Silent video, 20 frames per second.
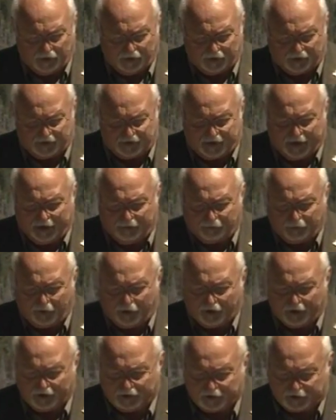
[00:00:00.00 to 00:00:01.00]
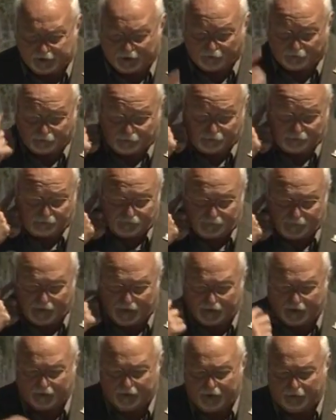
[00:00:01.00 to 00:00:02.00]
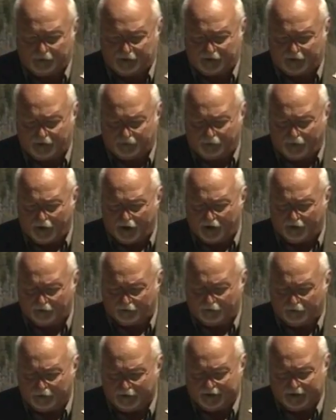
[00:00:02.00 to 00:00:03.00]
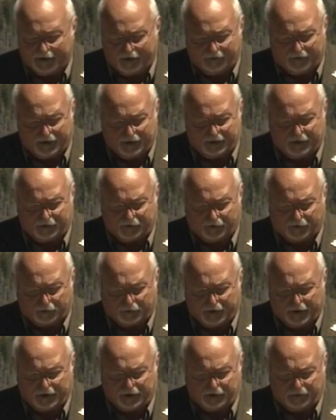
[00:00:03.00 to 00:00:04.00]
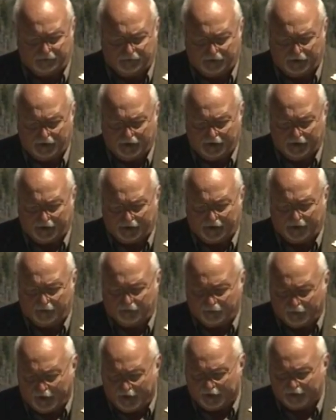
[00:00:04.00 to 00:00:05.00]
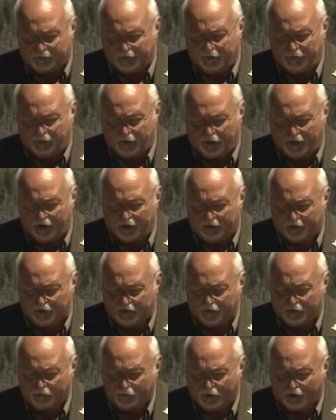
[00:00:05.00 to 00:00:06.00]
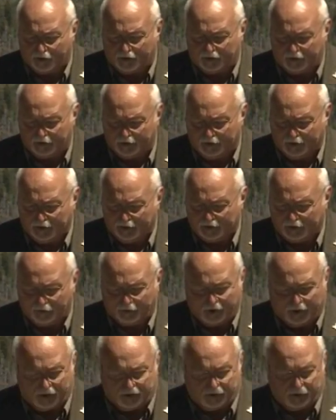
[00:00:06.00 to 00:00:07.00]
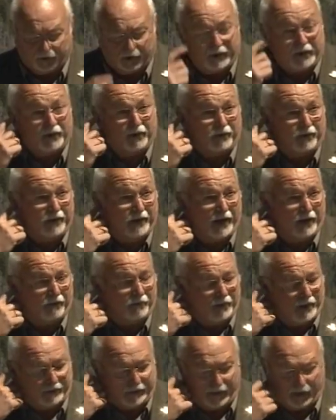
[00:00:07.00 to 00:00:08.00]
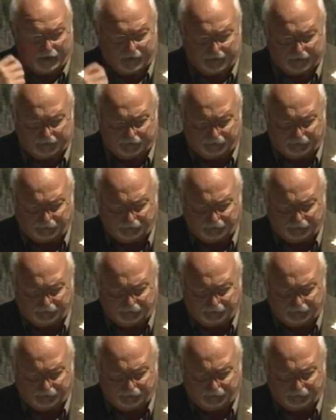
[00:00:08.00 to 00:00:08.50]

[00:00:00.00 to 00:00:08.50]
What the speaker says: The state partnership and commitment to the park will pay dividends for the region, and I'm proud to be part of the good work that we are doing here in the Adirondacks.